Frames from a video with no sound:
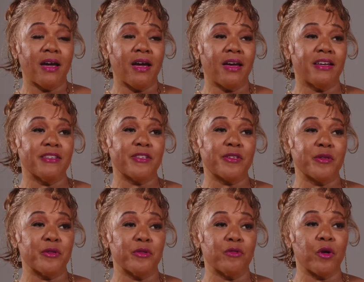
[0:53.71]
And
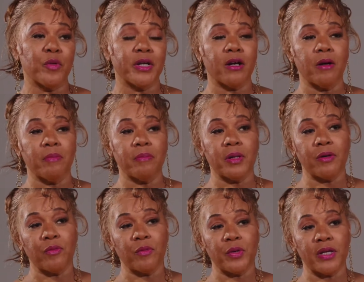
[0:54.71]
so growing up
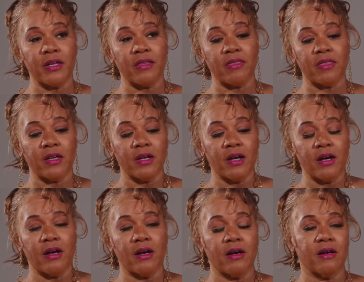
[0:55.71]
with
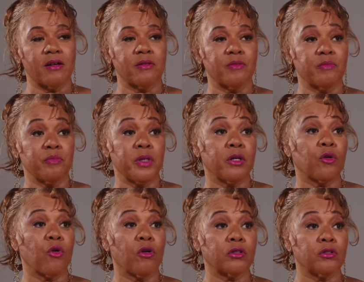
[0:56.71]
being
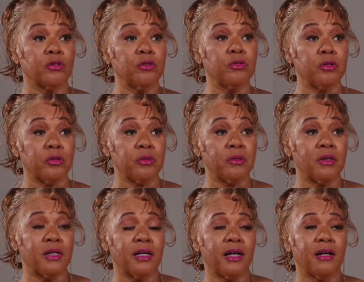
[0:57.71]
called Lulu,
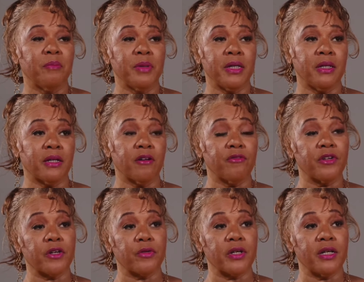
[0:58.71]
being a
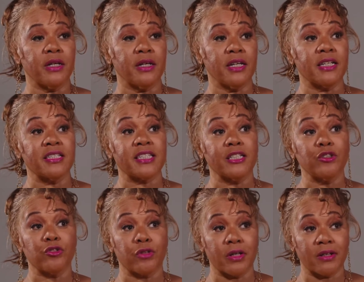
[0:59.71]
very
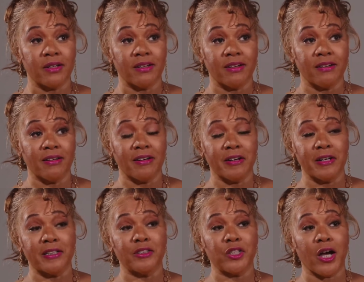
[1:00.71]
eccentric
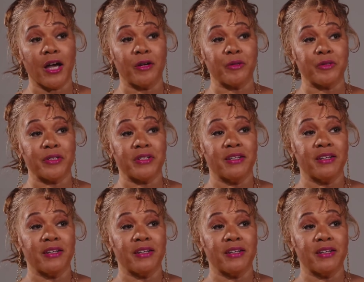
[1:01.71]
child,